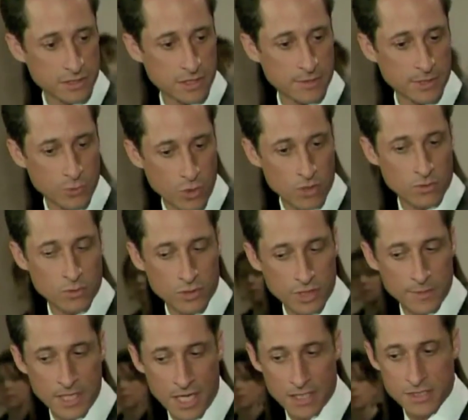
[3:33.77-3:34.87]
I
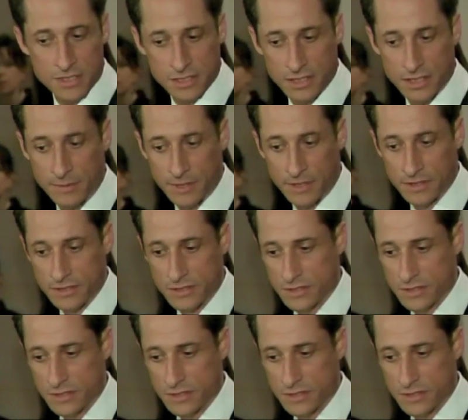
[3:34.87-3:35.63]
mean, honestly, this